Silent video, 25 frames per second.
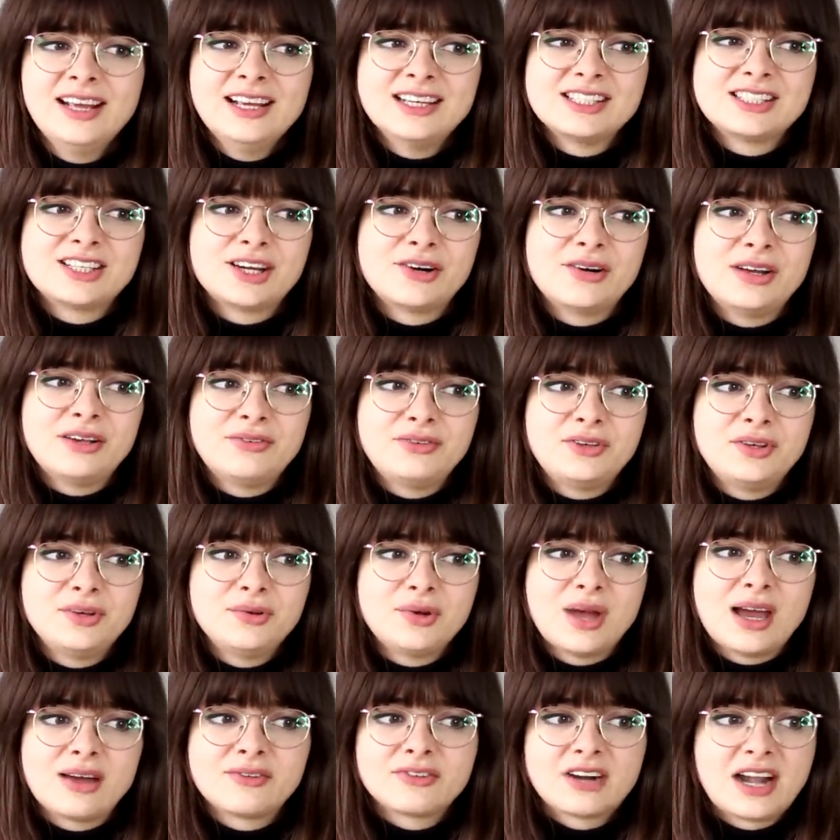So if you
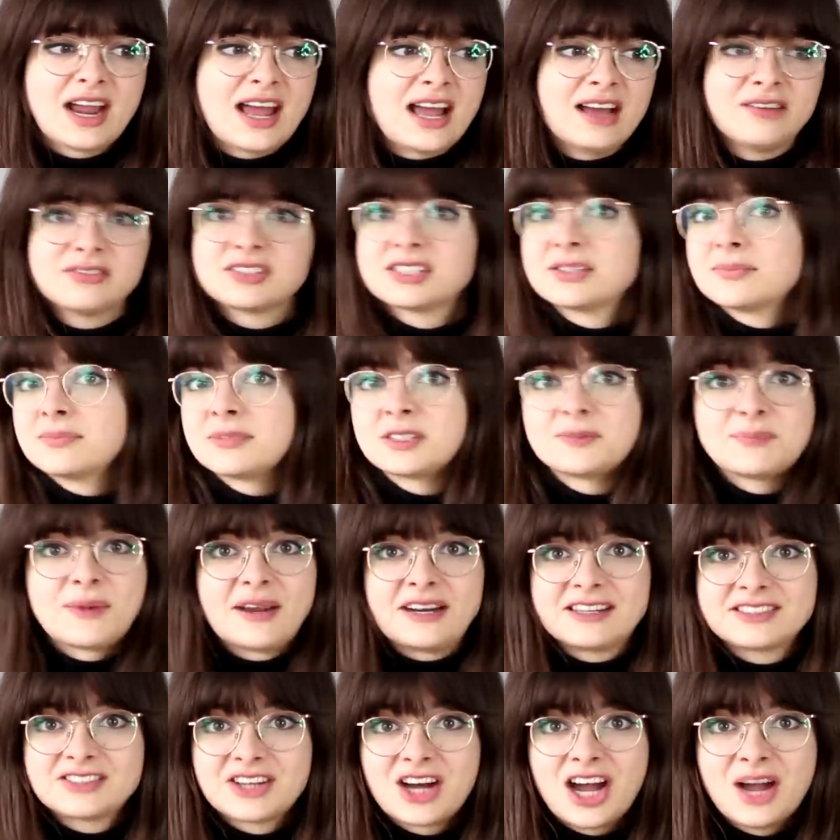ever have some
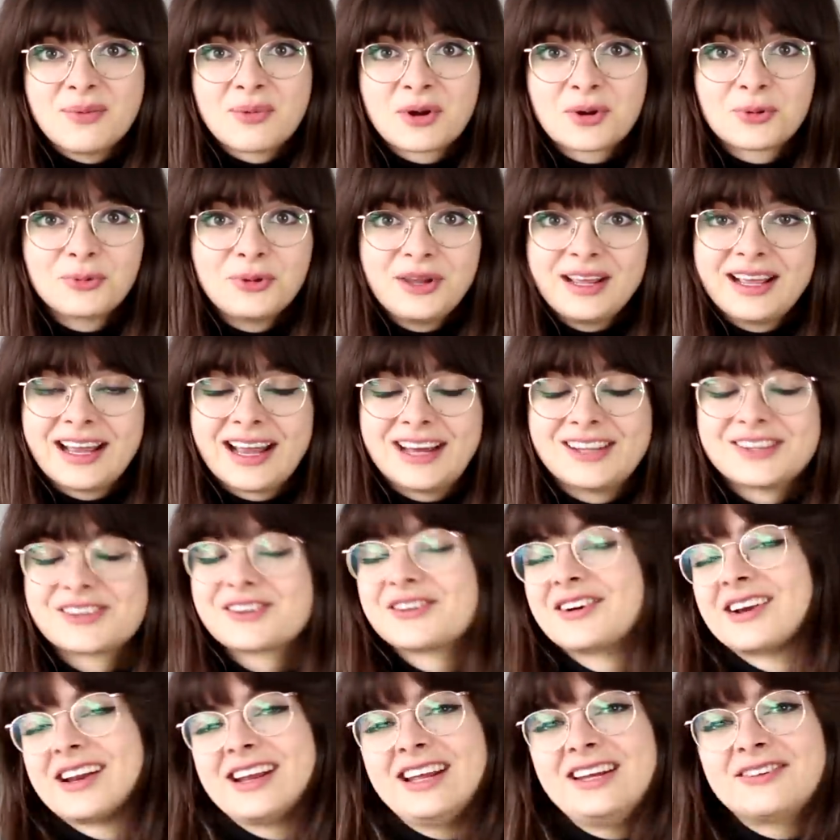spare time on a weekend
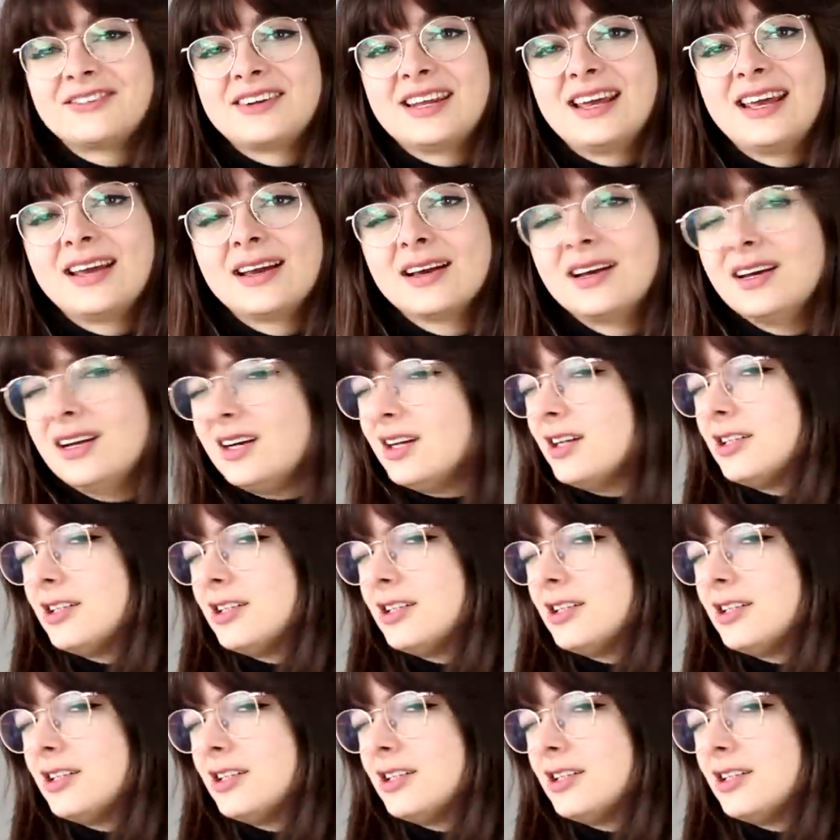or an evening,